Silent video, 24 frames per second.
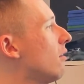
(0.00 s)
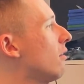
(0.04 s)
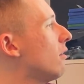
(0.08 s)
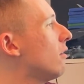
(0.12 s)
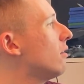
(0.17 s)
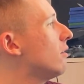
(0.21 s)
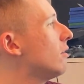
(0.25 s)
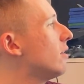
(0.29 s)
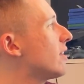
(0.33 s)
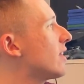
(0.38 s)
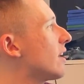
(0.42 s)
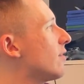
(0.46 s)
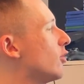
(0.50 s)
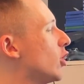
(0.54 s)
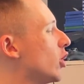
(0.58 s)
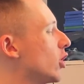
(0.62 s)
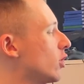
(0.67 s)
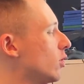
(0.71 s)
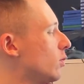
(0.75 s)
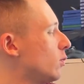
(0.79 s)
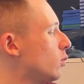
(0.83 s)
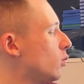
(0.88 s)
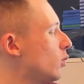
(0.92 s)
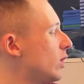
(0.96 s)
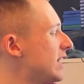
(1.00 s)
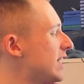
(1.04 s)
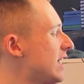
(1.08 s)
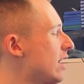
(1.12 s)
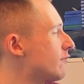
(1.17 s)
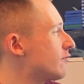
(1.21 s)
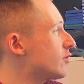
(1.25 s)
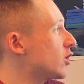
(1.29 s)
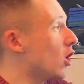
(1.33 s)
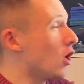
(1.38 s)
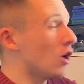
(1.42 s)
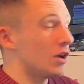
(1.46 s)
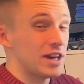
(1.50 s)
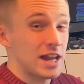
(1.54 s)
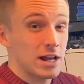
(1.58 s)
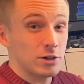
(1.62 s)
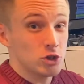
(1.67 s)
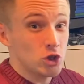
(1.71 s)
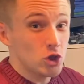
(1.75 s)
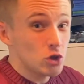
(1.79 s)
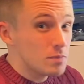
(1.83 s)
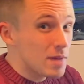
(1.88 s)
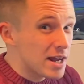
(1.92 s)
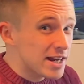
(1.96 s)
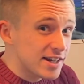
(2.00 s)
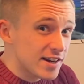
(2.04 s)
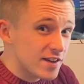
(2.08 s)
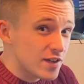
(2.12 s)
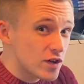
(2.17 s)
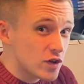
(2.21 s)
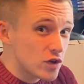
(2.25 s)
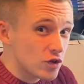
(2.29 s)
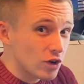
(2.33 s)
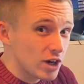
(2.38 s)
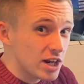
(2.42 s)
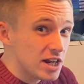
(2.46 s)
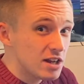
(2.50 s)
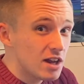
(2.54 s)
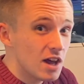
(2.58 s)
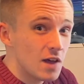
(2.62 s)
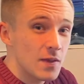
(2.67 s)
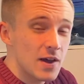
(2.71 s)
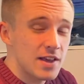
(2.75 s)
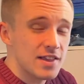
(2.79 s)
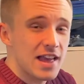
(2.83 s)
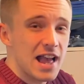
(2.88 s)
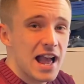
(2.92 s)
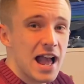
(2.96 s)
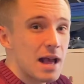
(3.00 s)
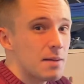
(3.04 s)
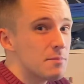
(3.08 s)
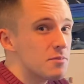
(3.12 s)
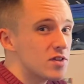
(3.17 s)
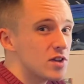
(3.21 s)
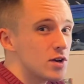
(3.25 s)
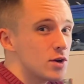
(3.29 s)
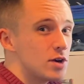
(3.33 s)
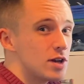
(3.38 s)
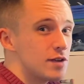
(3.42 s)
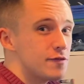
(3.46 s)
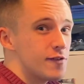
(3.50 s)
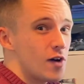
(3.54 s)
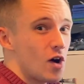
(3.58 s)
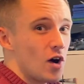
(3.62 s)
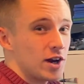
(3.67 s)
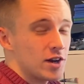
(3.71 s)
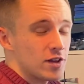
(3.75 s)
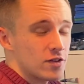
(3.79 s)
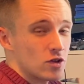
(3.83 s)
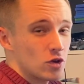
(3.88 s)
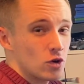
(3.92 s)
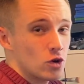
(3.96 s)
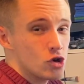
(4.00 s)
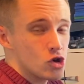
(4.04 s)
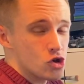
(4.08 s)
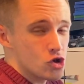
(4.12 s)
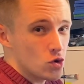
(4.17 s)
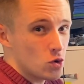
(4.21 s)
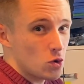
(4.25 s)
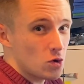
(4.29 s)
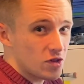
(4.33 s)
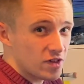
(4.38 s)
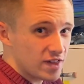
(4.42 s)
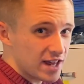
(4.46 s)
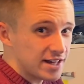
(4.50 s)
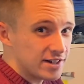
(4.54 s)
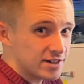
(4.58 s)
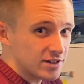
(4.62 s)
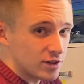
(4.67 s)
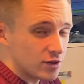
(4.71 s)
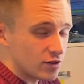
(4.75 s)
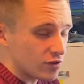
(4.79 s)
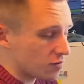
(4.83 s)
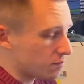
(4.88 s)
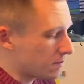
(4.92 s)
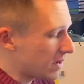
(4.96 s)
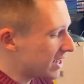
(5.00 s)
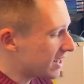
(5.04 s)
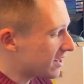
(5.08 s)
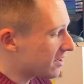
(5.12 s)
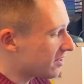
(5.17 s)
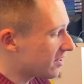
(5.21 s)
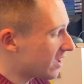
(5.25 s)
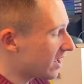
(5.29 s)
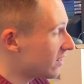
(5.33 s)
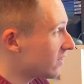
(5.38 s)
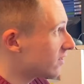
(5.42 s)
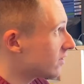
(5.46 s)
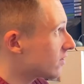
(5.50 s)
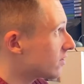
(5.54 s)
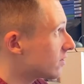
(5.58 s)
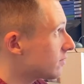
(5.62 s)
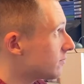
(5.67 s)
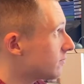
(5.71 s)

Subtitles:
let's have a look. We have got, now you may disagree, and that's absolutely fine as long as your sentence makes sense.